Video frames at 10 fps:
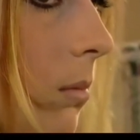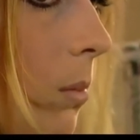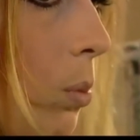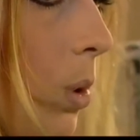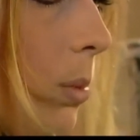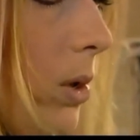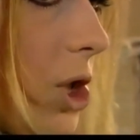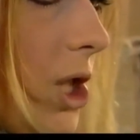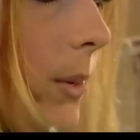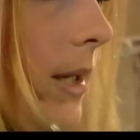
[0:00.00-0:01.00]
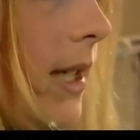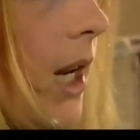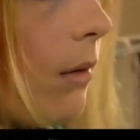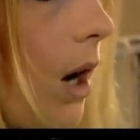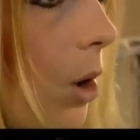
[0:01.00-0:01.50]
what what's she doing? You
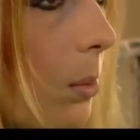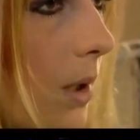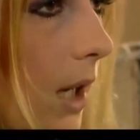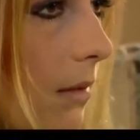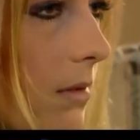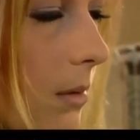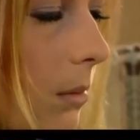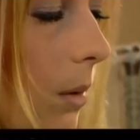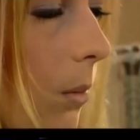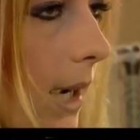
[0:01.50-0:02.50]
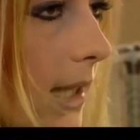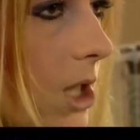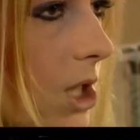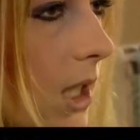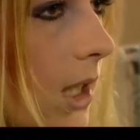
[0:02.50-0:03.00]
know, got up close to her. What? Why is
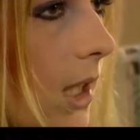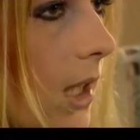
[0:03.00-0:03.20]
she